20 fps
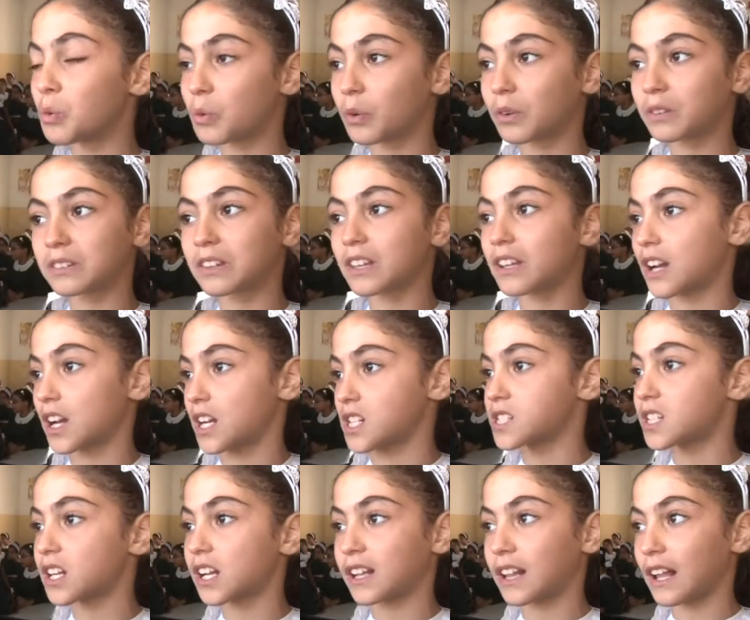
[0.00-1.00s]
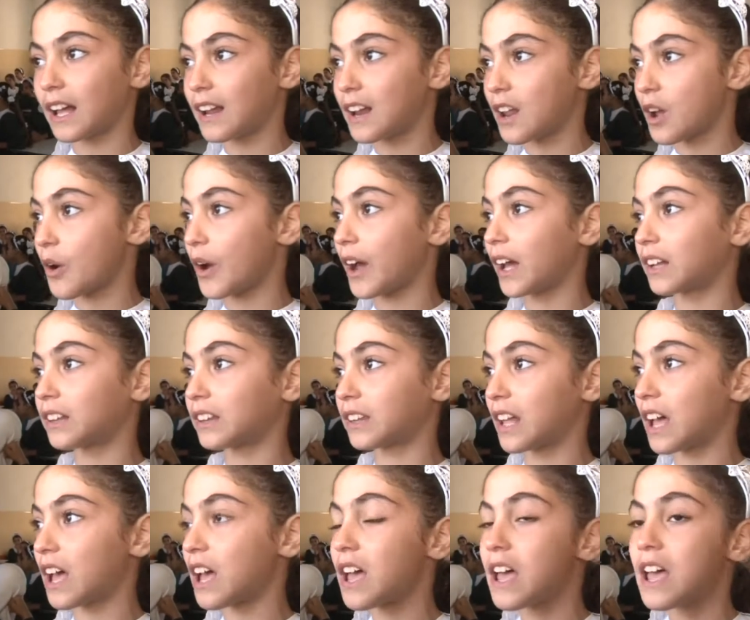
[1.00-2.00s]
really sad to know my
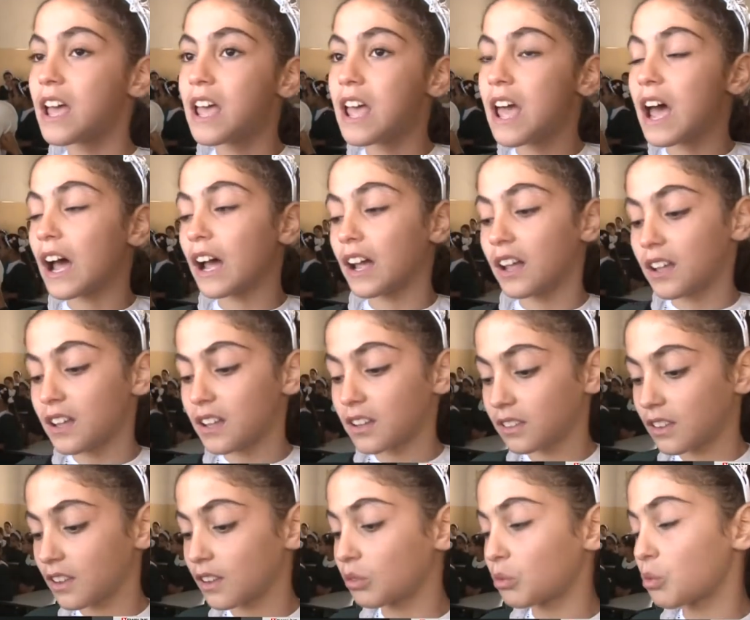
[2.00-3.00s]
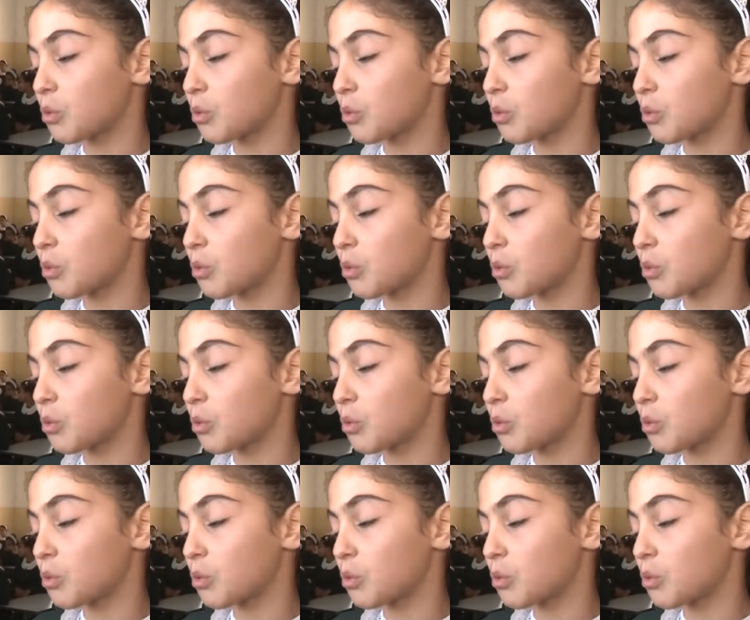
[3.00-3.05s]
friend has died.